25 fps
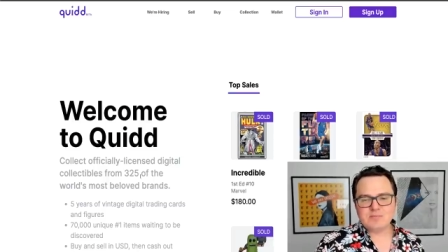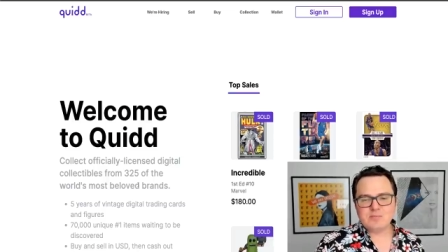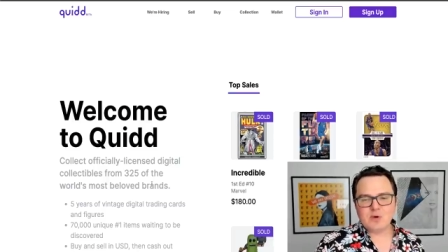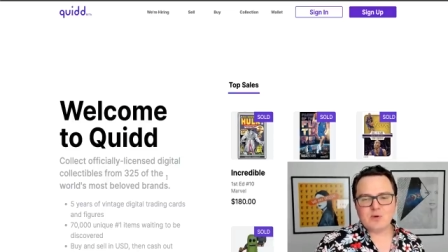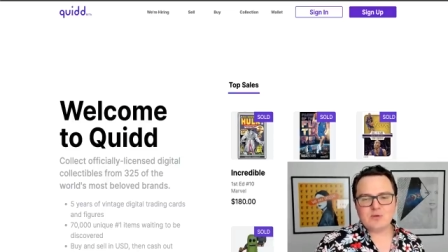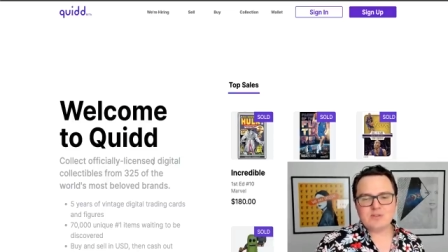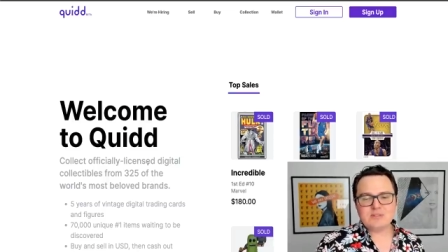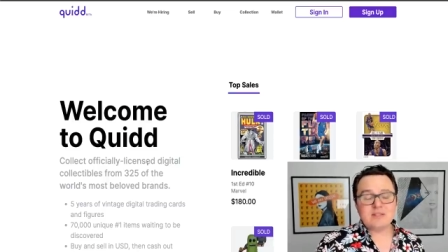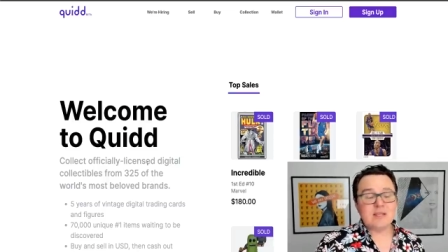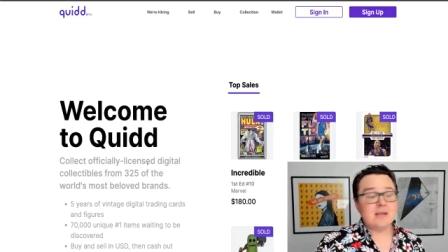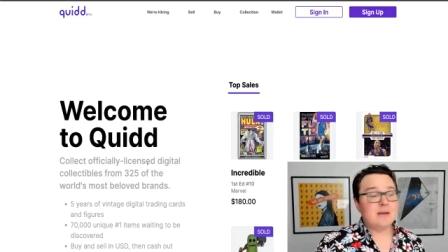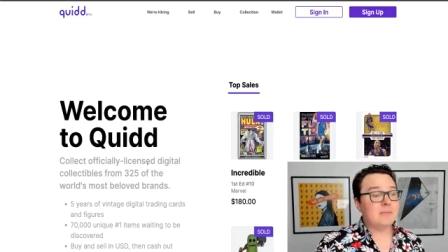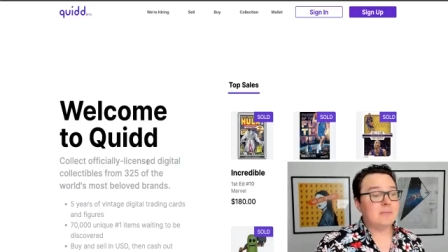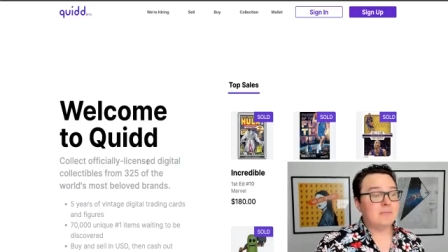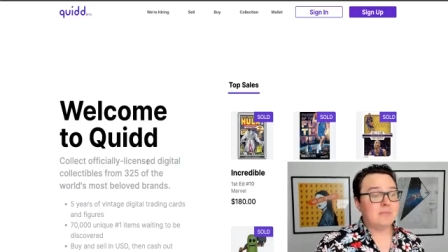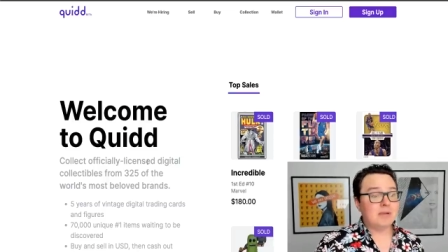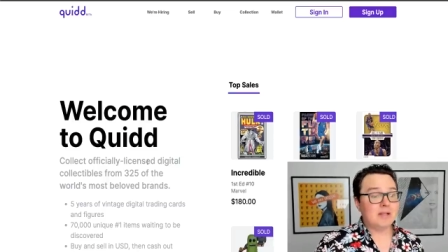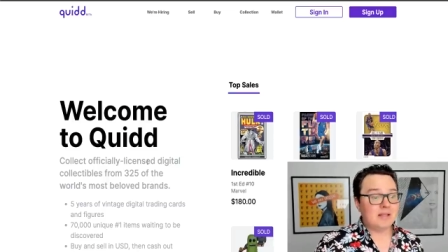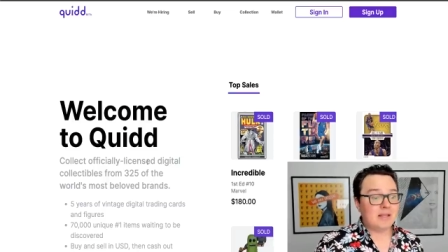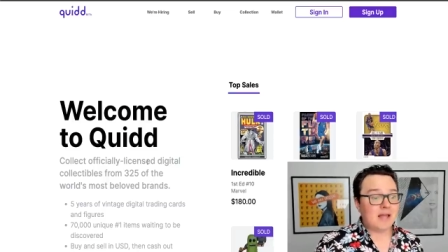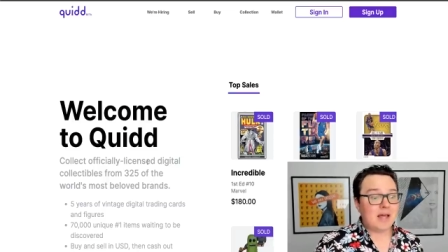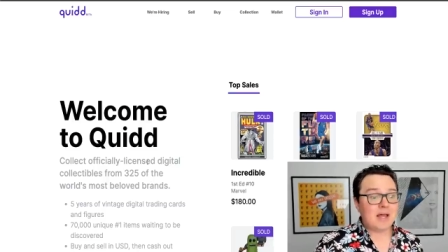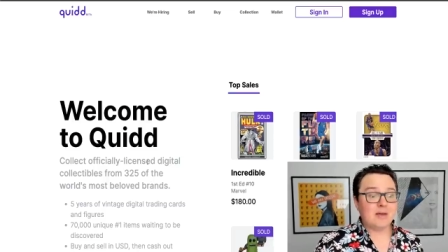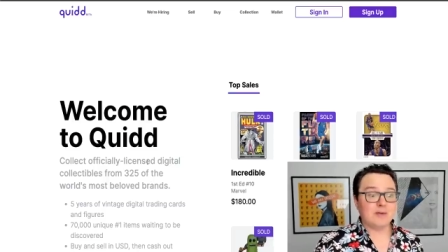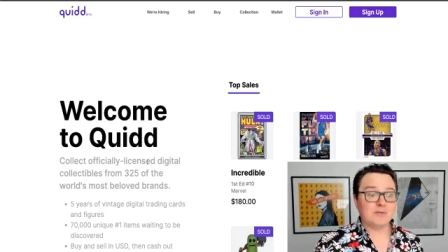most
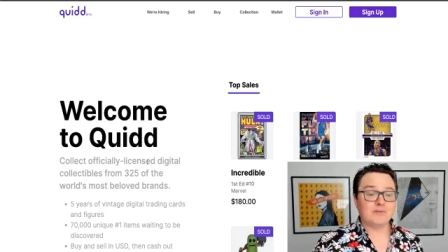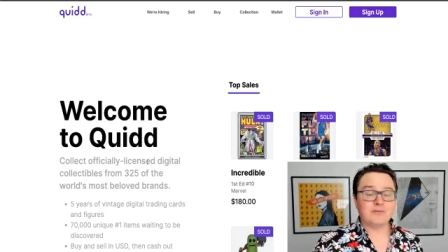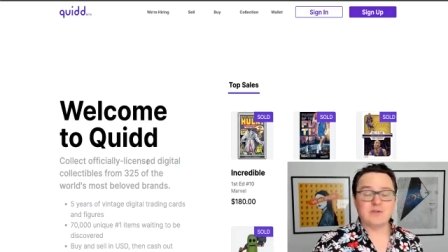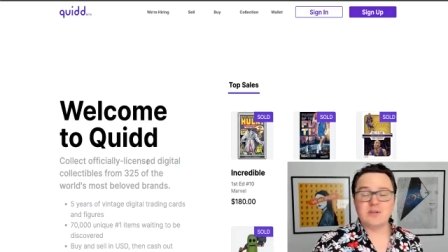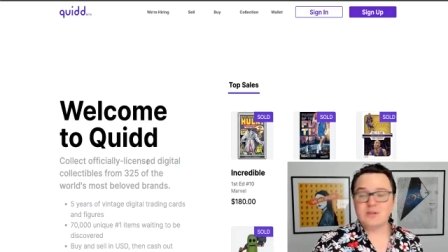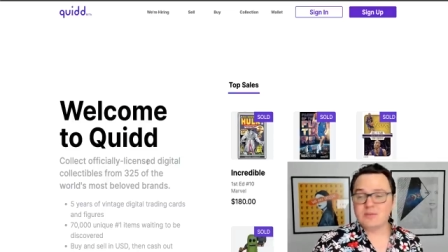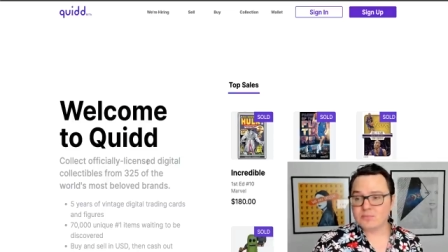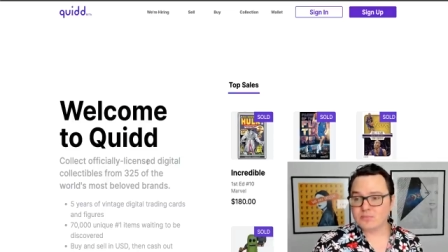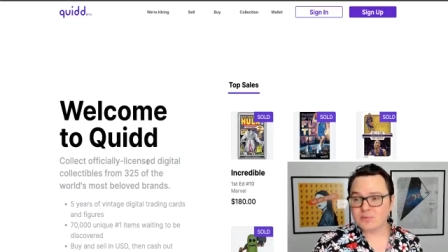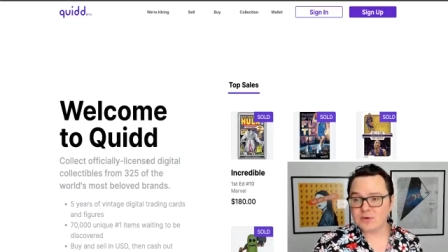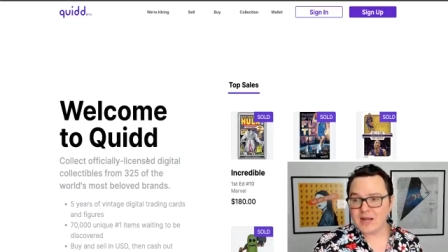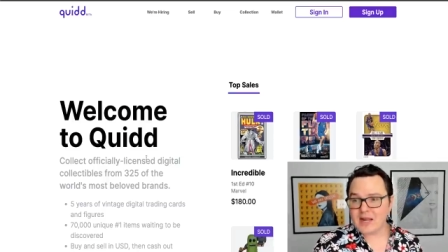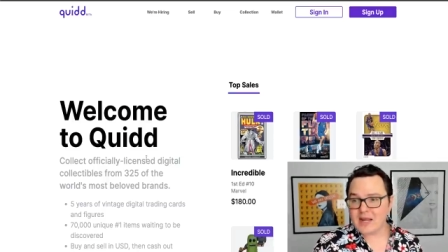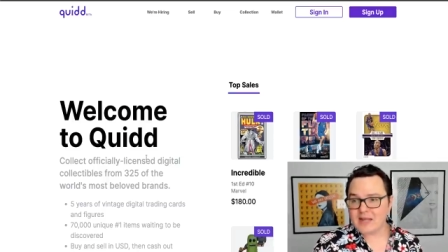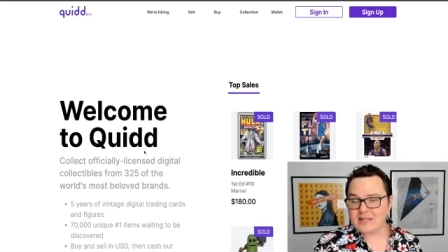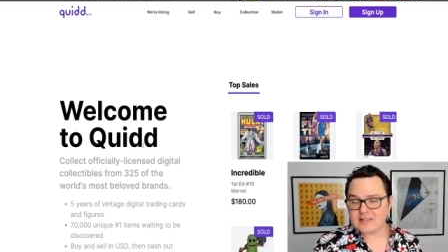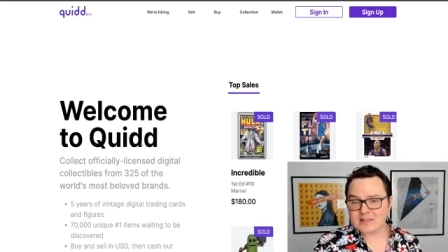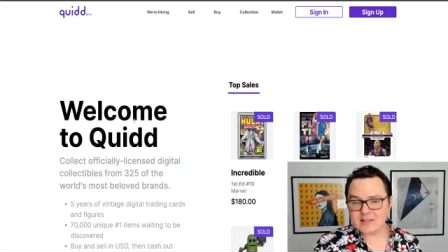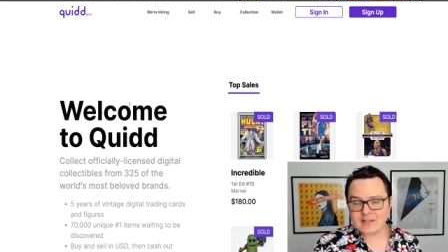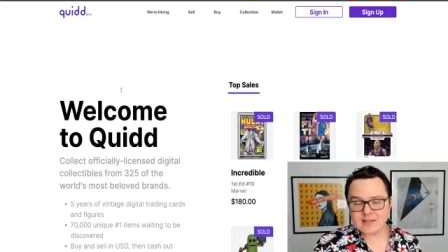beloved brands.